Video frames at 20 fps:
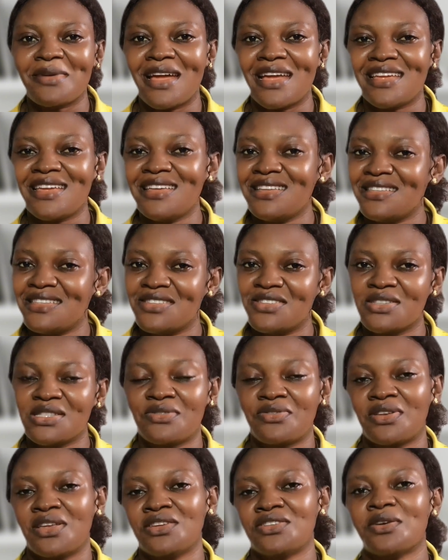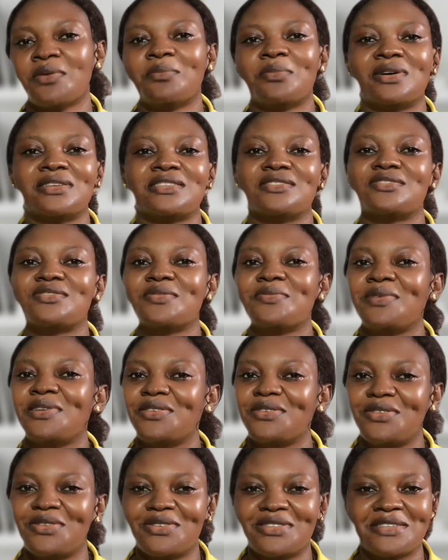and hit the notification button to be
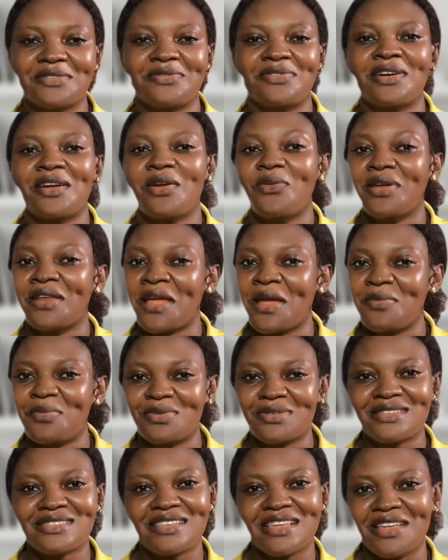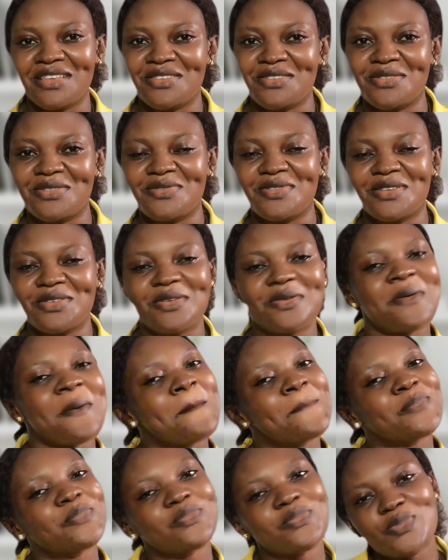notified when I post a new video.
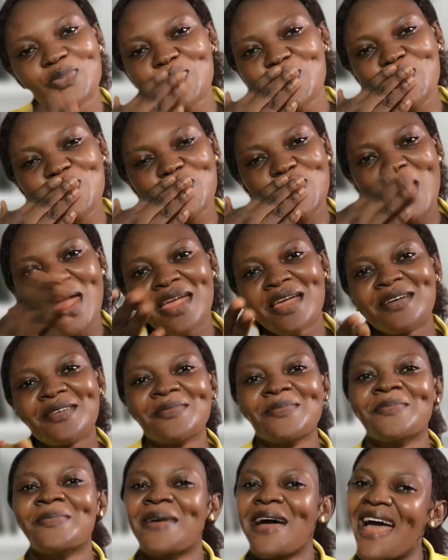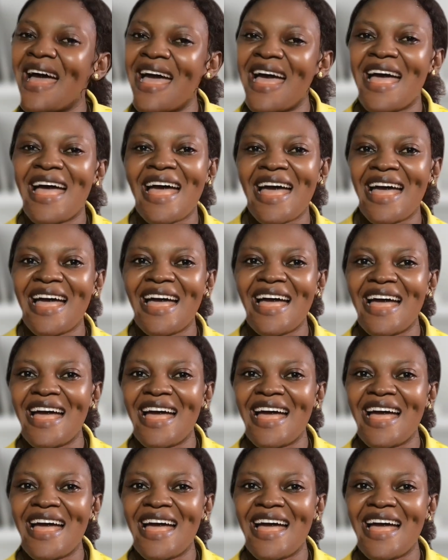Bye.